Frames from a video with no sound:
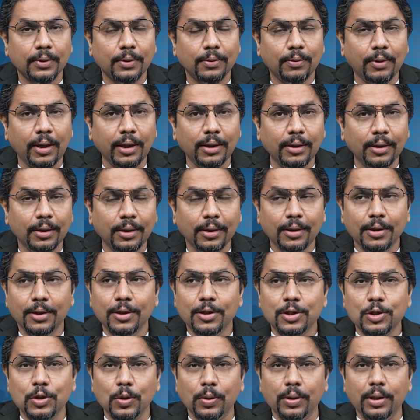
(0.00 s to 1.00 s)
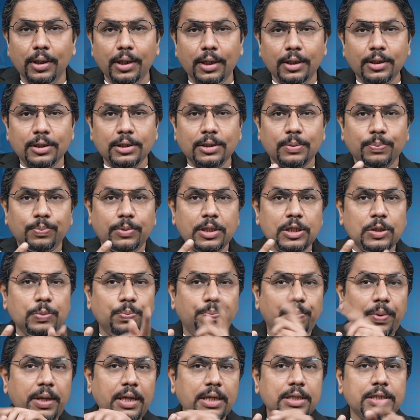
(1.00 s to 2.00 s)
Right? So it is this
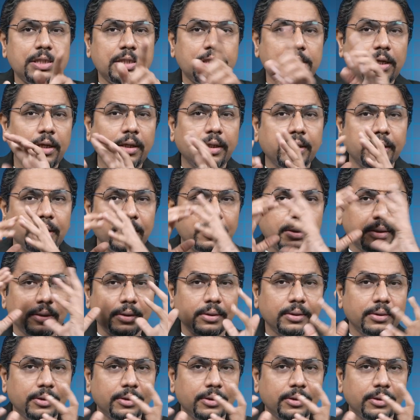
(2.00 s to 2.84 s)
big circle